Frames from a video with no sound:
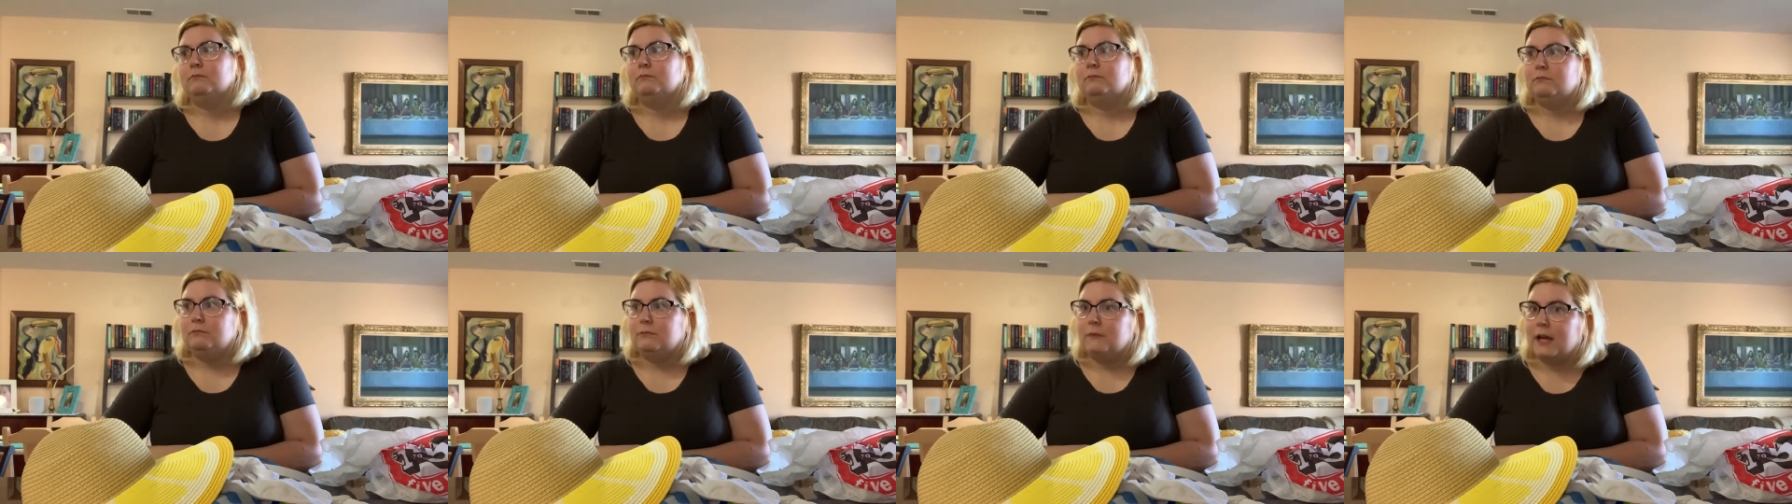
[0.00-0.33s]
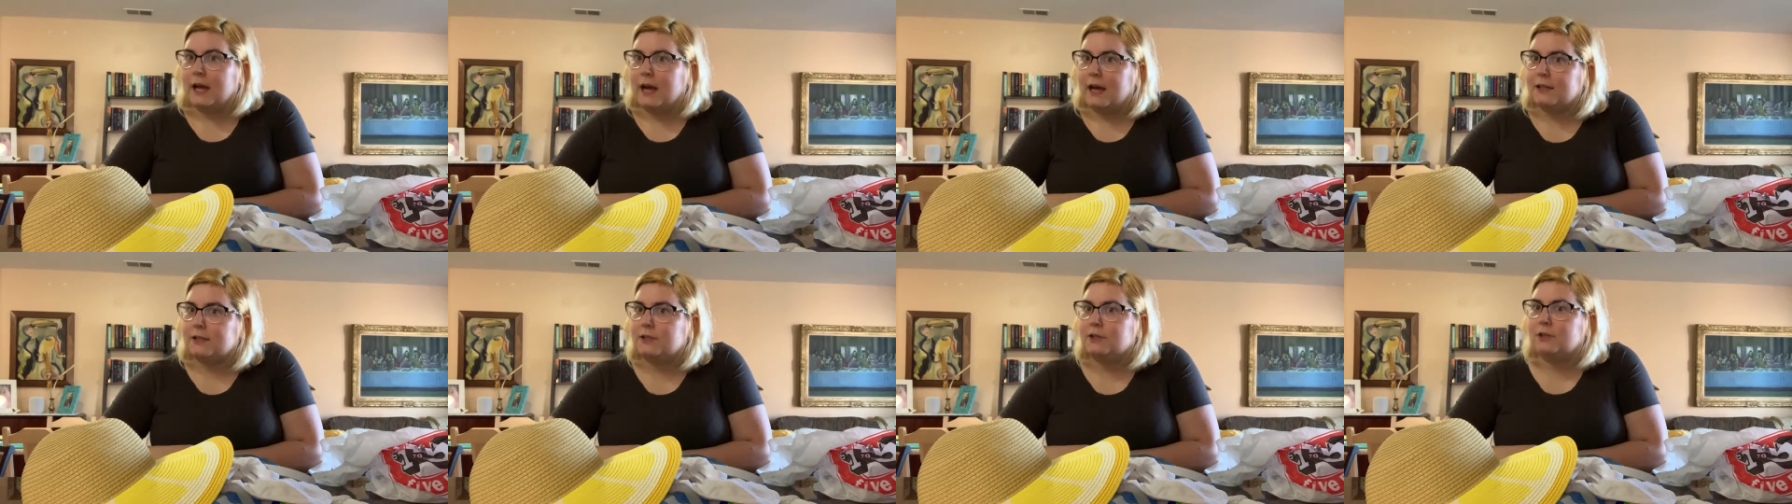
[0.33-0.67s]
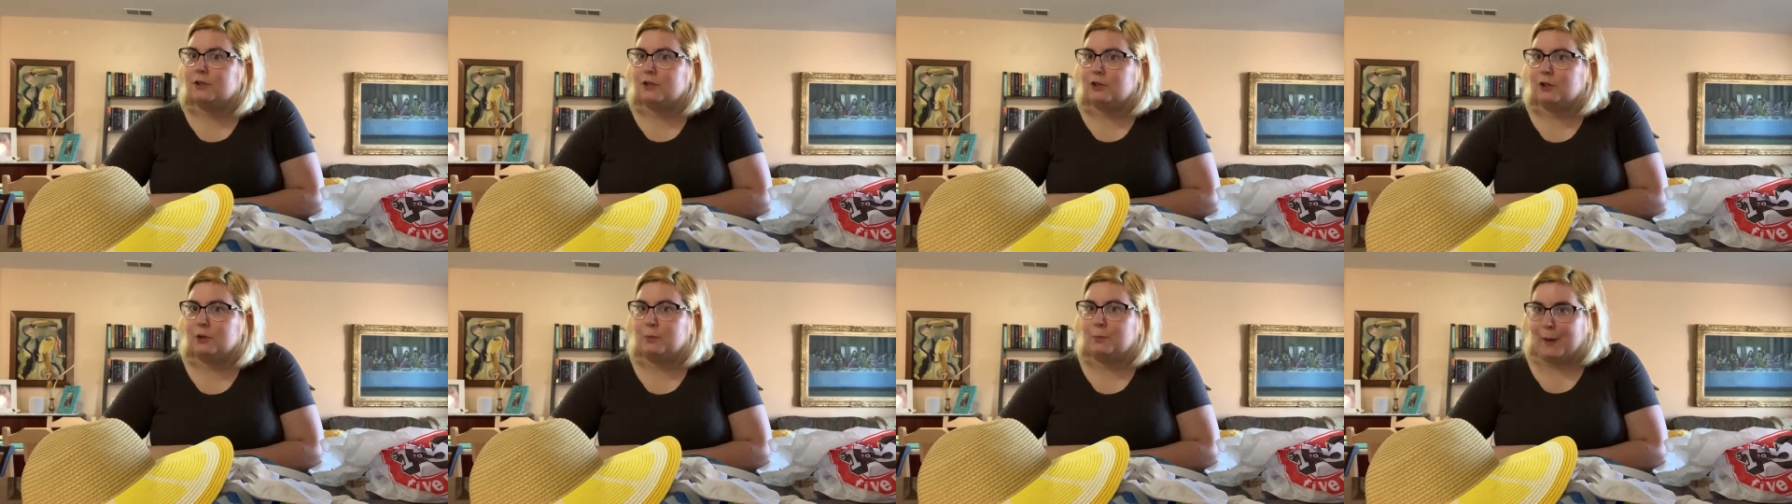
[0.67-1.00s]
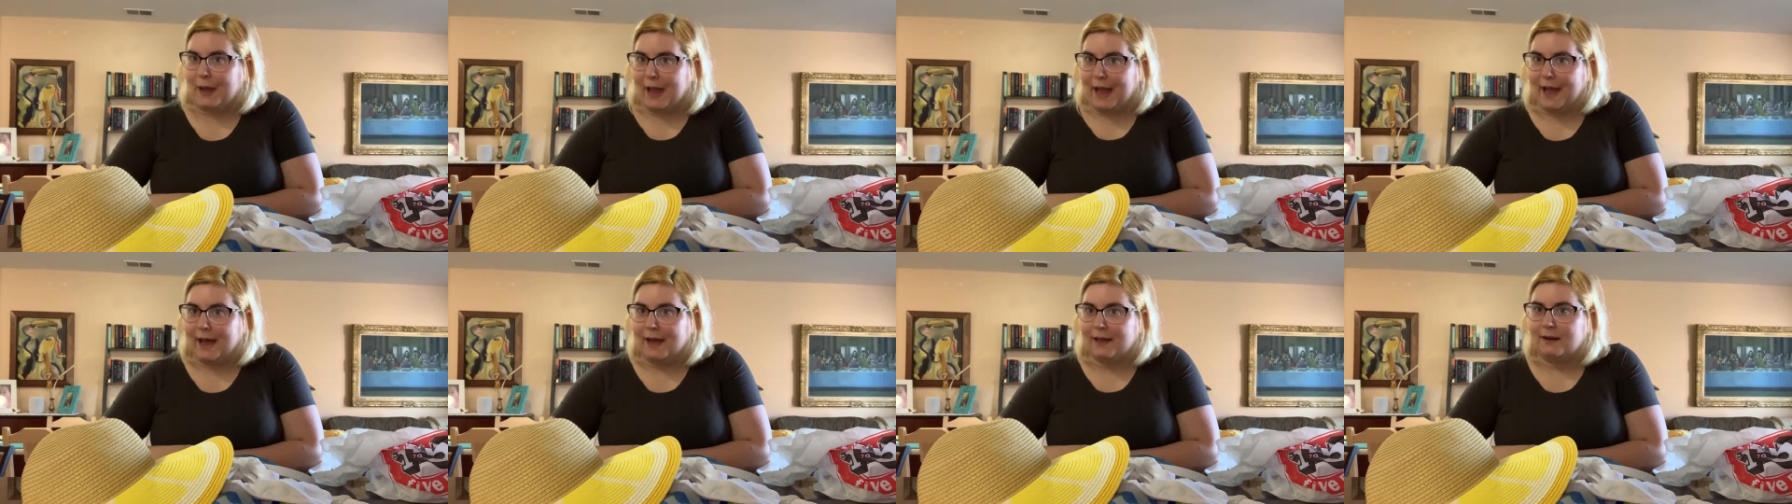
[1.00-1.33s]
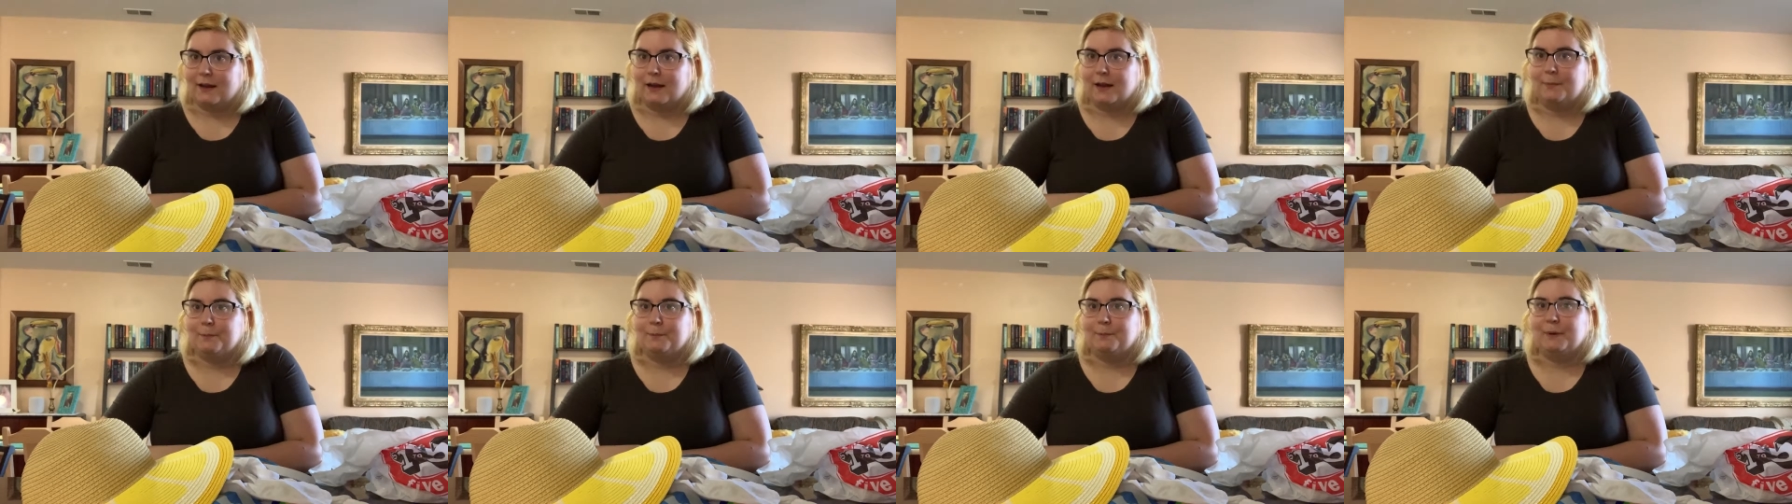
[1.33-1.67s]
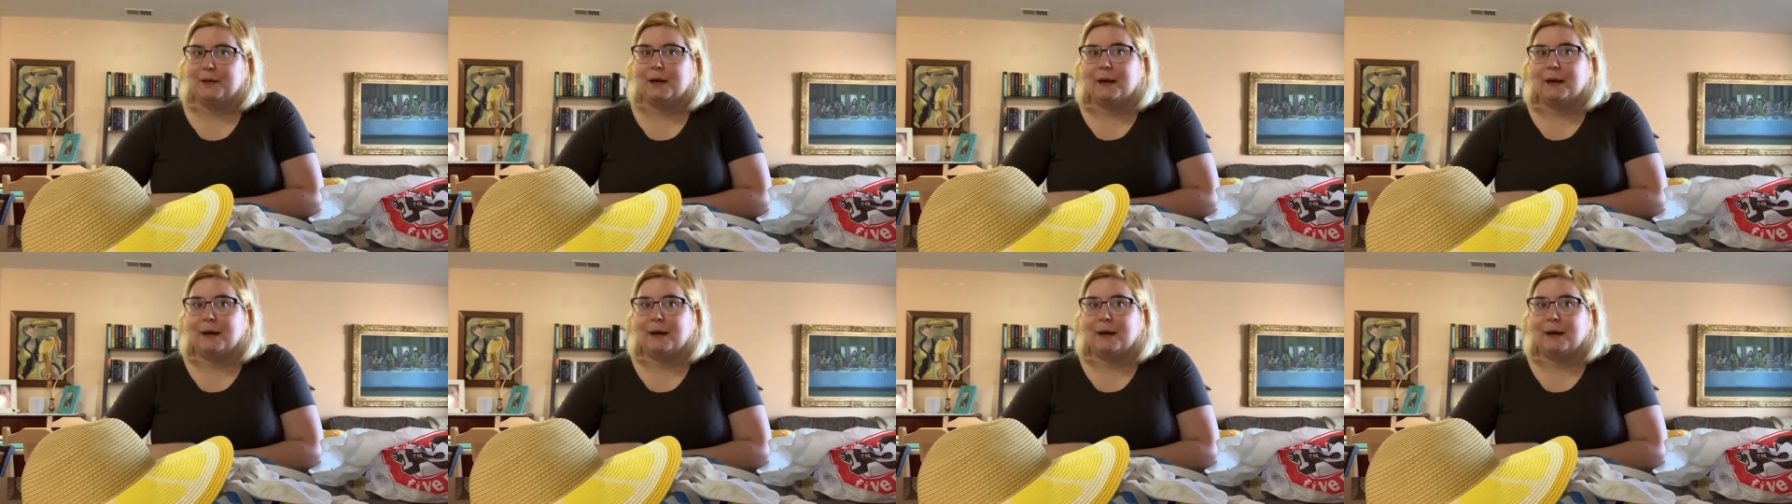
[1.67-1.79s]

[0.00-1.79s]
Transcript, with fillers: Not too bad. I'm